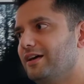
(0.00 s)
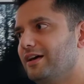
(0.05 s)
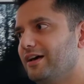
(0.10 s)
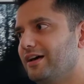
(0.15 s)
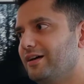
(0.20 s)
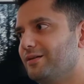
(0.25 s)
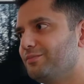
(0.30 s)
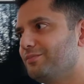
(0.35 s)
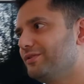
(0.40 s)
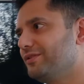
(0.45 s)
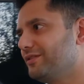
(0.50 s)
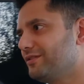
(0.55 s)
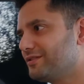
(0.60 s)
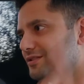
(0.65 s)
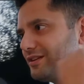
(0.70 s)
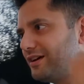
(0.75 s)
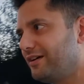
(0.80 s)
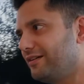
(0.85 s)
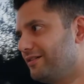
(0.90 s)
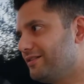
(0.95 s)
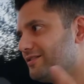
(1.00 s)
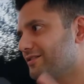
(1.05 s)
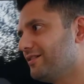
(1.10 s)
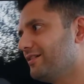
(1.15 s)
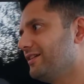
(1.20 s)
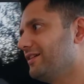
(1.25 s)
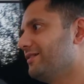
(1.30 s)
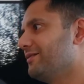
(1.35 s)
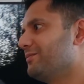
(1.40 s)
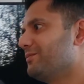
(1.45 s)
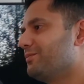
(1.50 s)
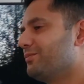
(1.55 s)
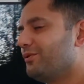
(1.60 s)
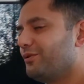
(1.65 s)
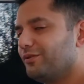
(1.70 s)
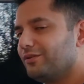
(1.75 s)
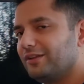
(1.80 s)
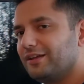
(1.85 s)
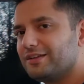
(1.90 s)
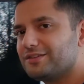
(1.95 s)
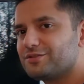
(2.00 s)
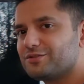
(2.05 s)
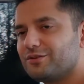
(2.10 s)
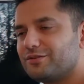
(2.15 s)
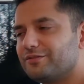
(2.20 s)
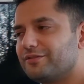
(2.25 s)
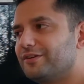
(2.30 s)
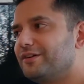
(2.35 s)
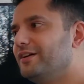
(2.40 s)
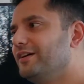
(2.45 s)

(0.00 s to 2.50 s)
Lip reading: and put their sirens on and pulled us over.